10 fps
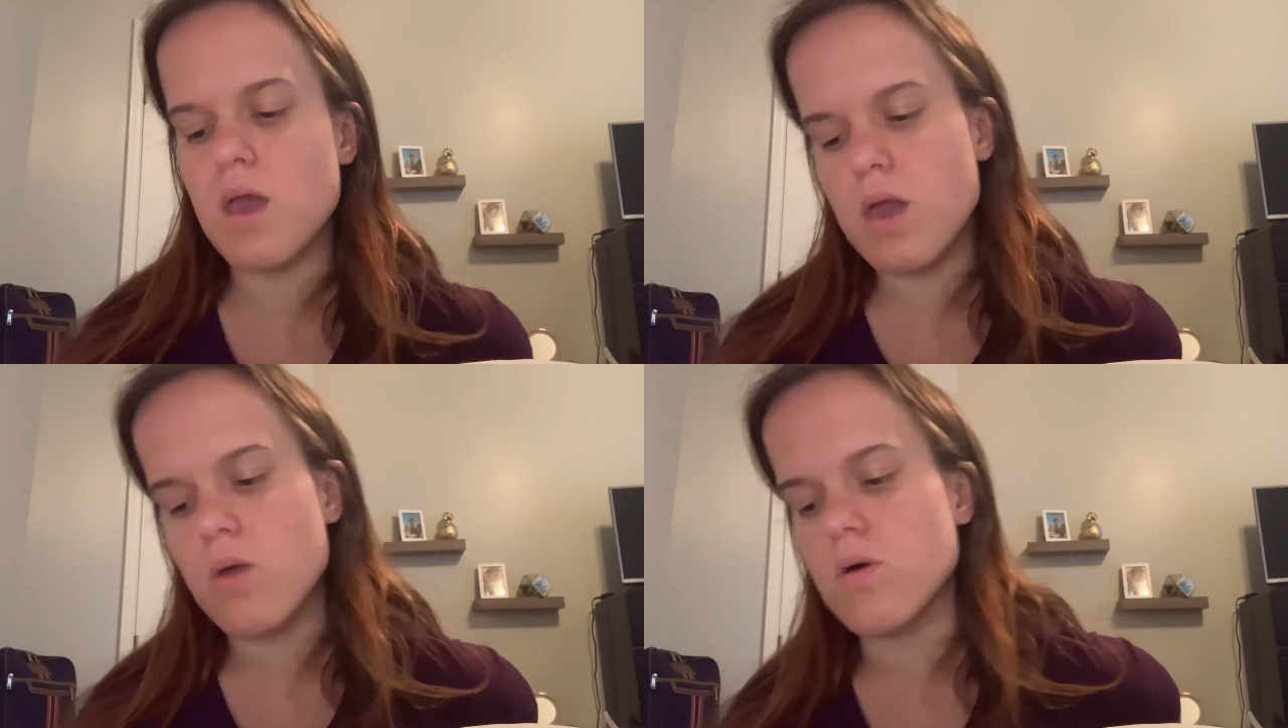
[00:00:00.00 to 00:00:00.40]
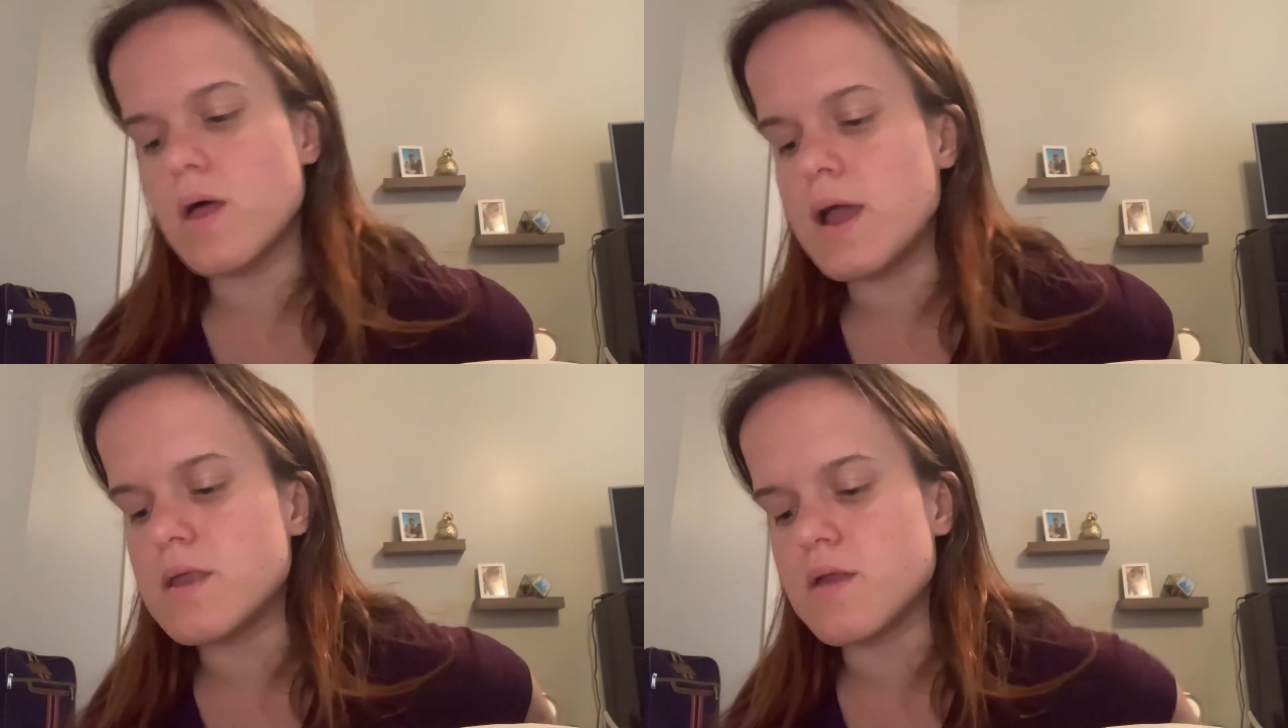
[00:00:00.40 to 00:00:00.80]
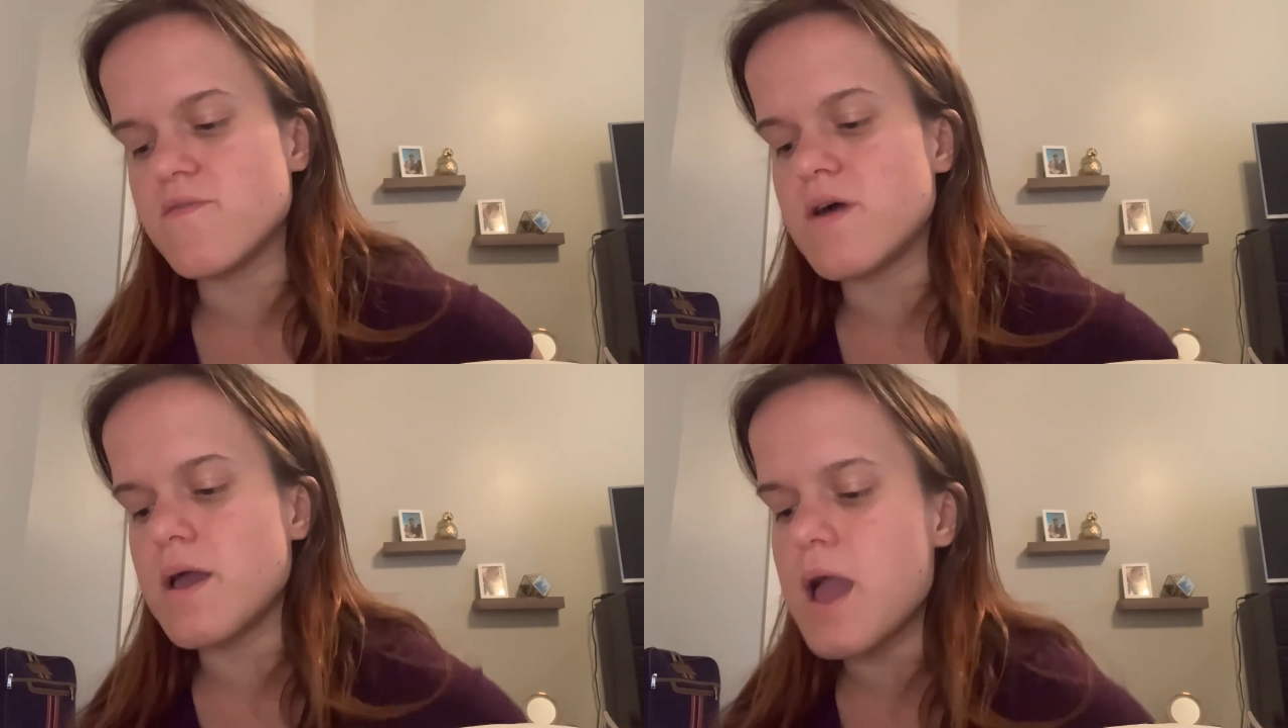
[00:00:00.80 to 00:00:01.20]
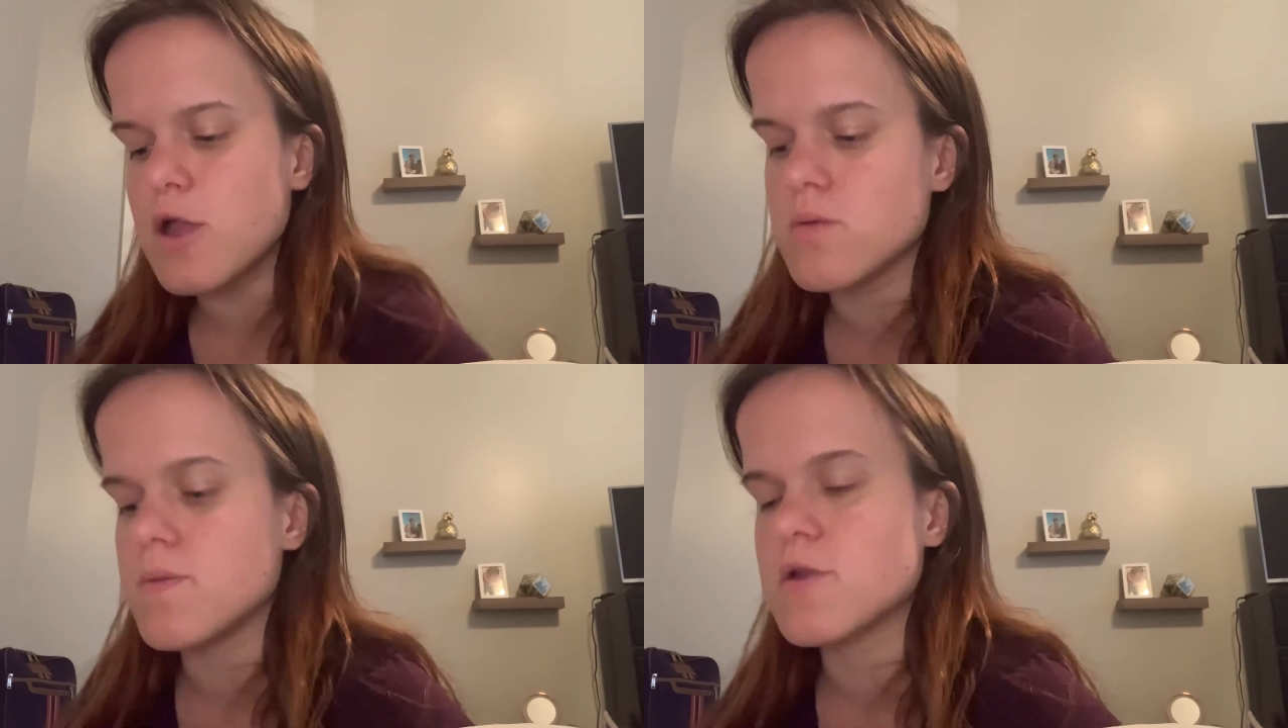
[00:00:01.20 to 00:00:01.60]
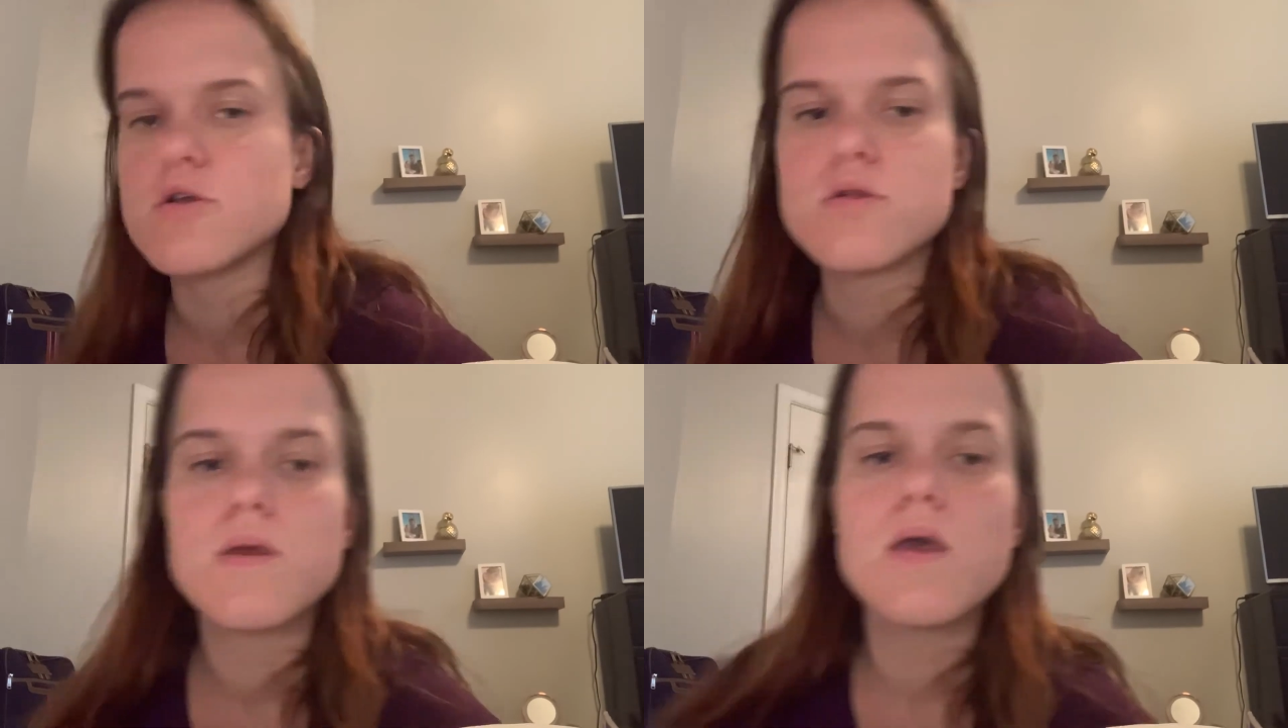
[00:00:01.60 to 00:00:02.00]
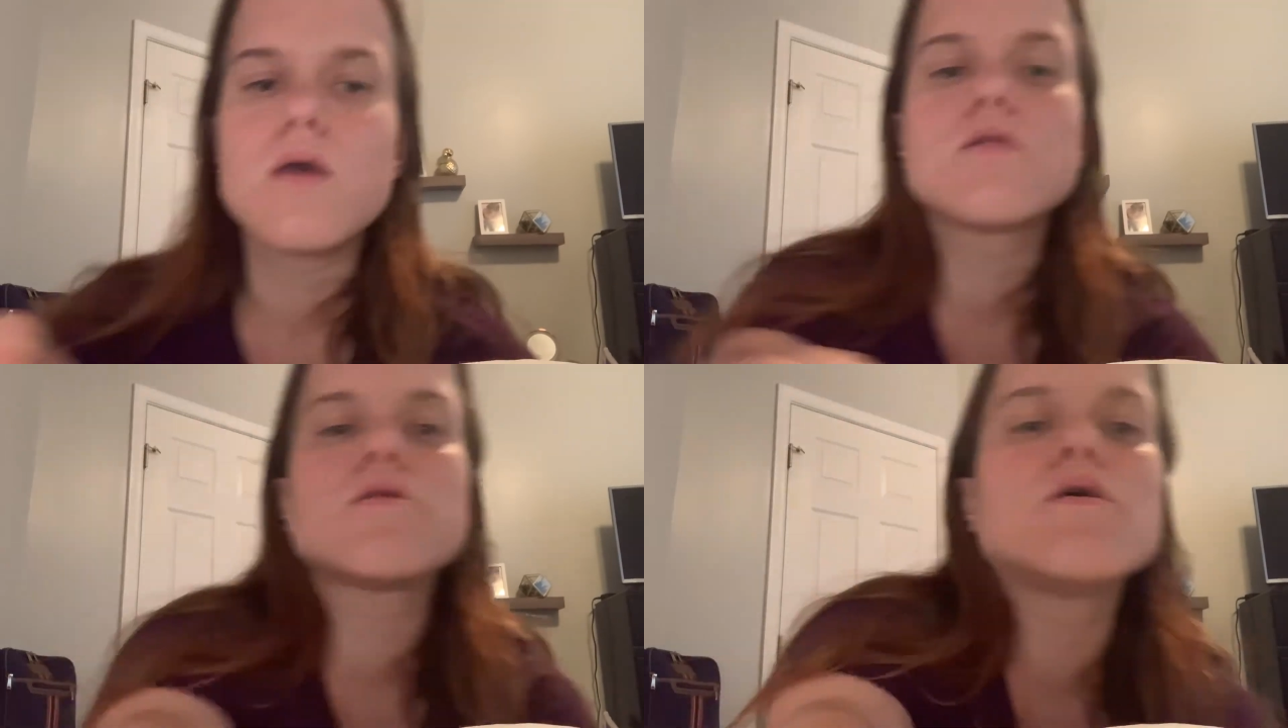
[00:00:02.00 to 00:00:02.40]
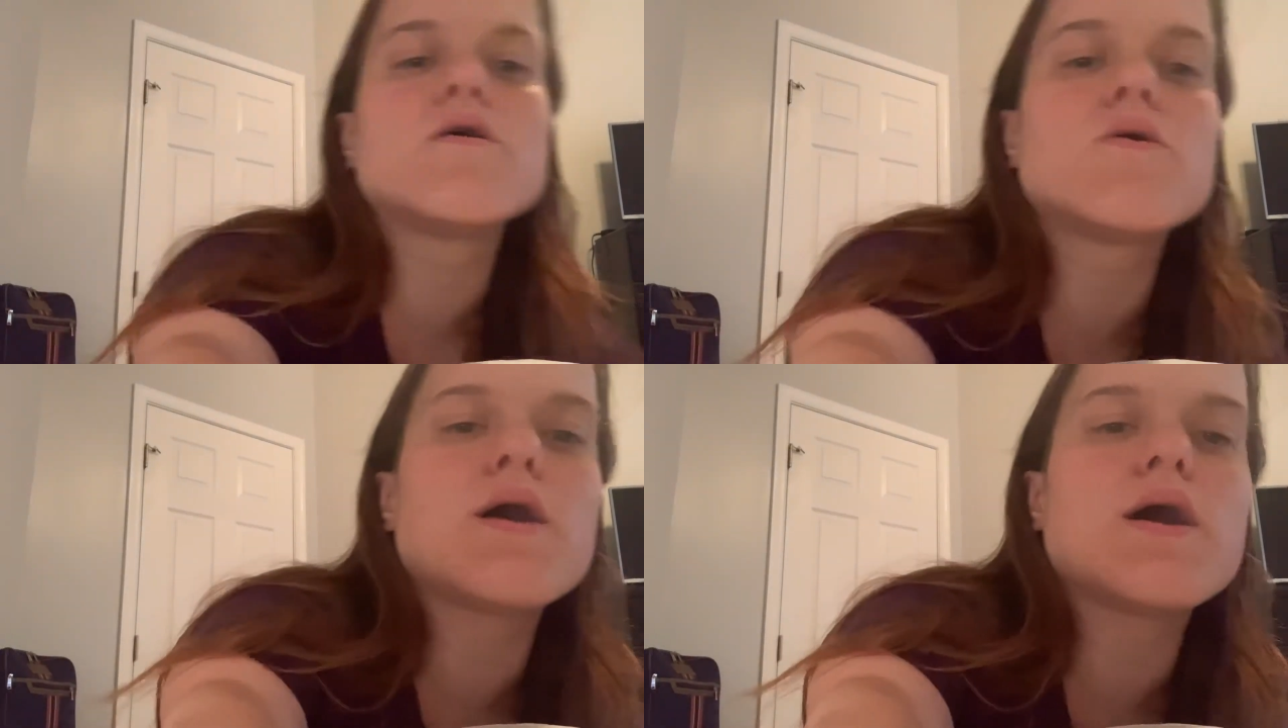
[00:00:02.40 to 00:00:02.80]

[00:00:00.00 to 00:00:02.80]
A will identify action pictures. So, I